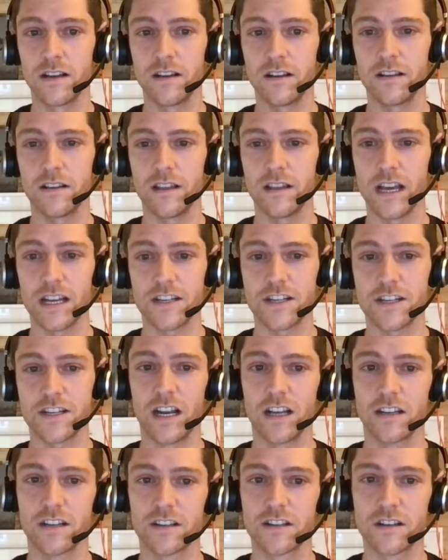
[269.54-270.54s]
That
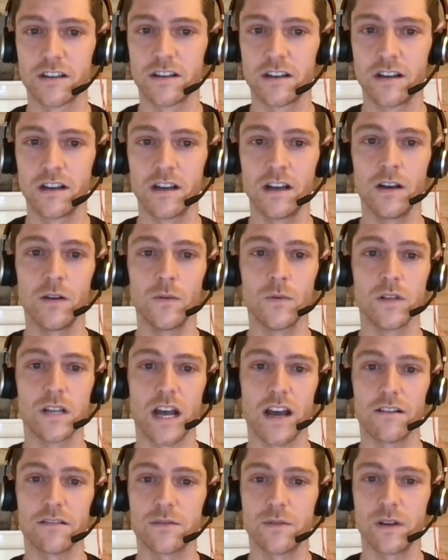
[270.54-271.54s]
challenge was
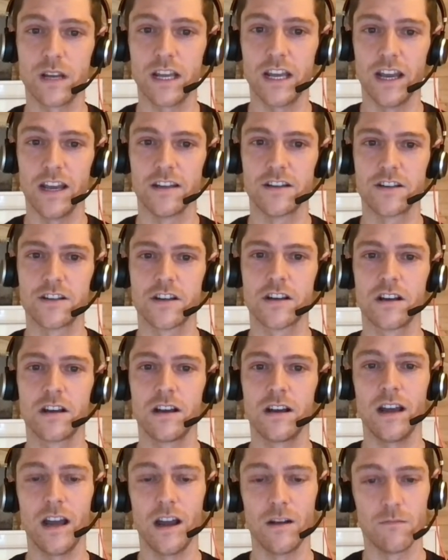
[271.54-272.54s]
how to engage
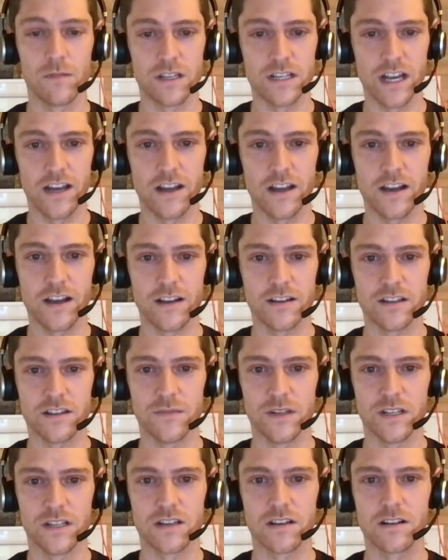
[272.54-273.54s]
and retain
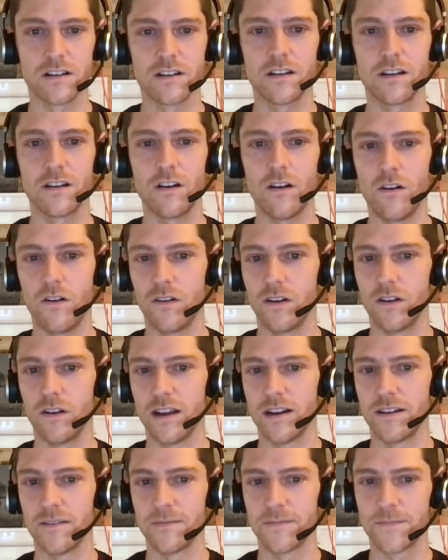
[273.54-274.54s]
customers
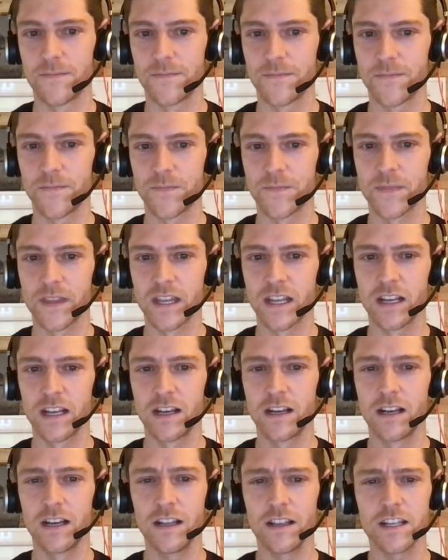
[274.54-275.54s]
online.
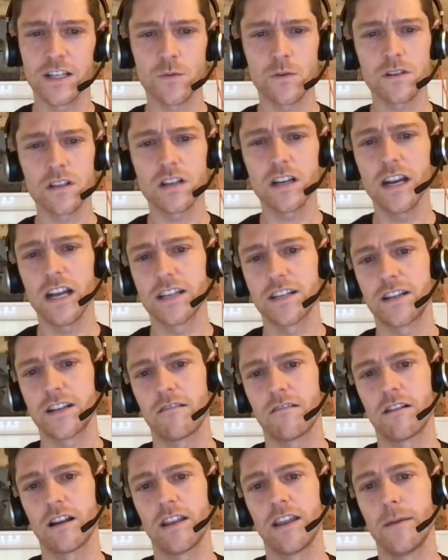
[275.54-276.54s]
This wasn't
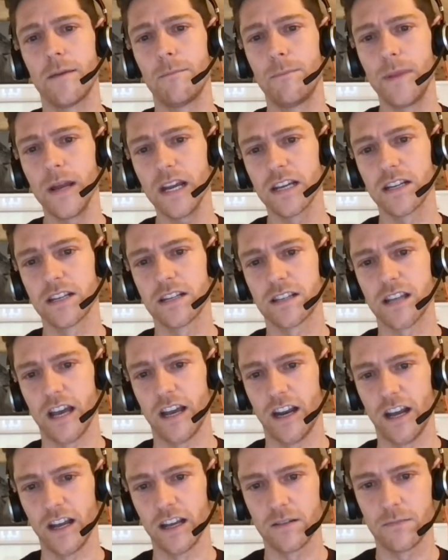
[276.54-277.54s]
necessarily their biggest
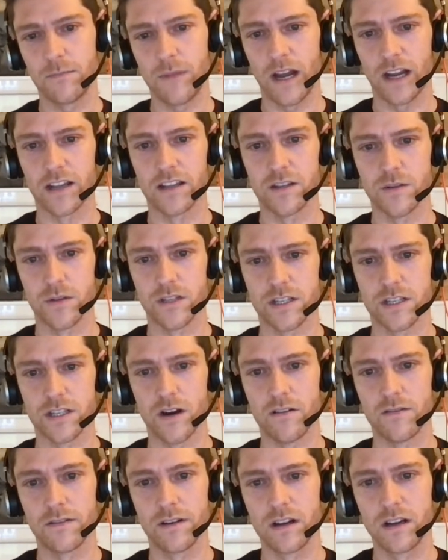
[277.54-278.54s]
headache back in
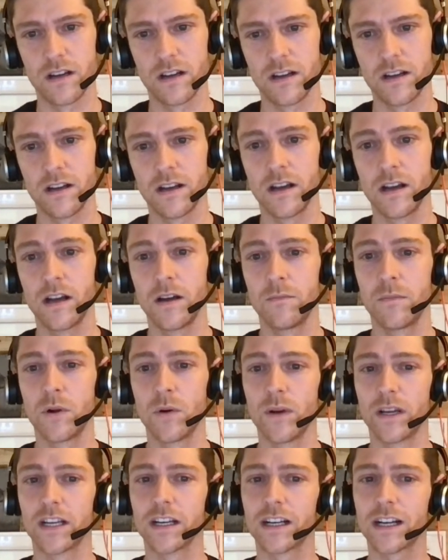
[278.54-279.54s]
2012, but
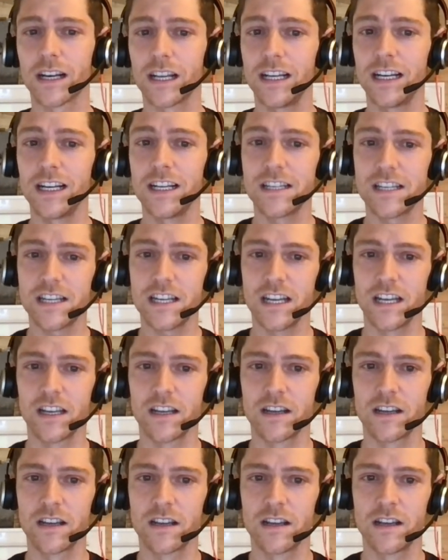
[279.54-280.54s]
we could clearly
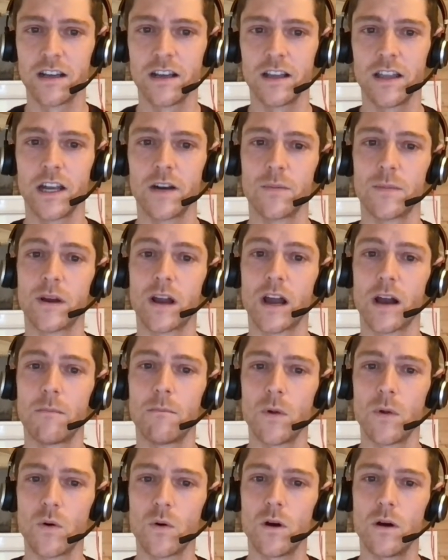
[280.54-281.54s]
see that it would become
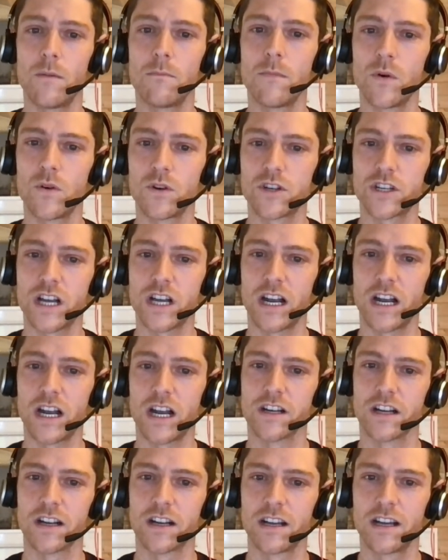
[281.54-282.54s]
more and more
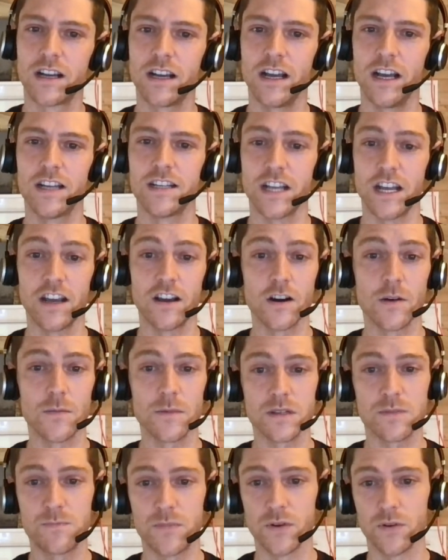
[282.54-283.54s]
challenging as
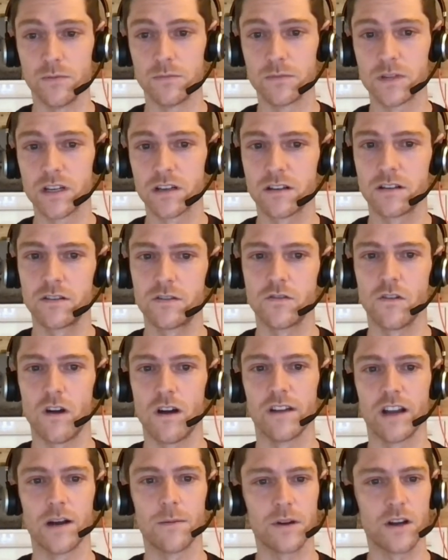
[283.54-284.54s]
e-commerce boomed,
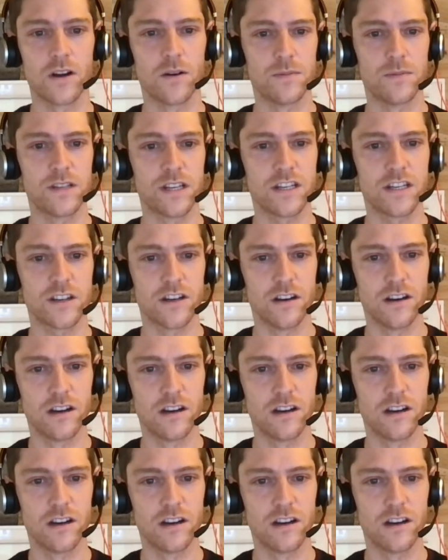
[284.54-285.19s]
driving up competition,